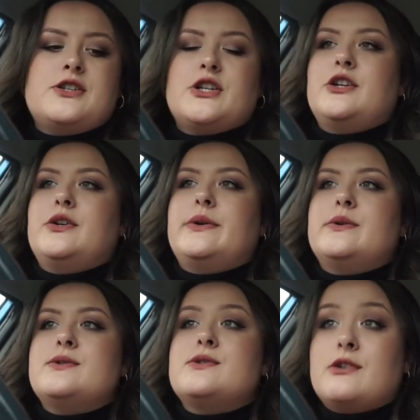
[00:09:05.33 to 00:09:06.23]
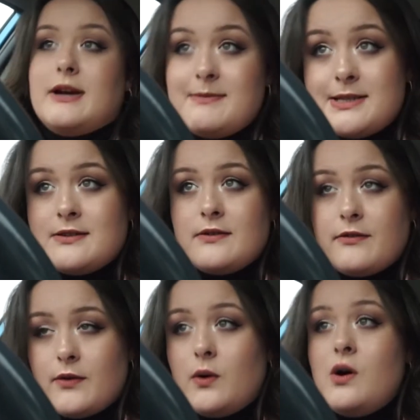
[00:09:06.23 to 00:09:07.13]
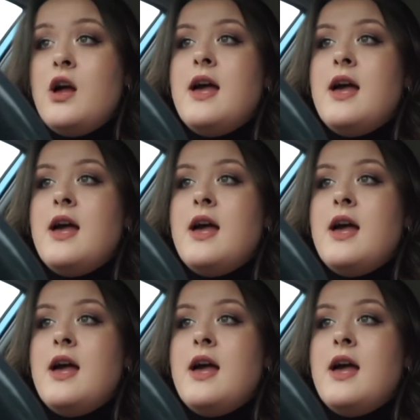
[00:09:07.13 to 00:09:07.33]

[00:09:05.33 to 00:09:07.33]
do scripts for,